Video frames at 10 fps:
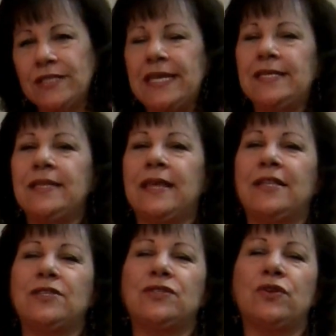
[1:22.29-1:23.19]
isn't
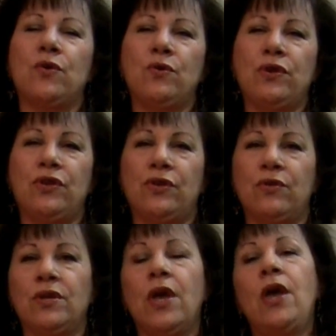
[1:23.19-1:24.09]
that so cute?